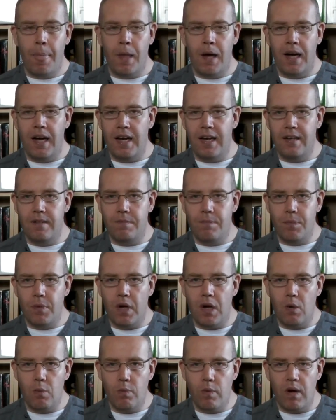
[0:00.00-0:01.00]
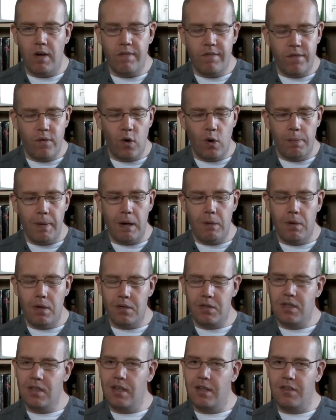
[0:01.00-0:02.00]
and I thought about what I
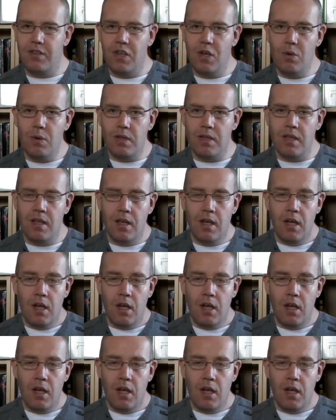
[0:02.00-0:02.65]
was going to do, and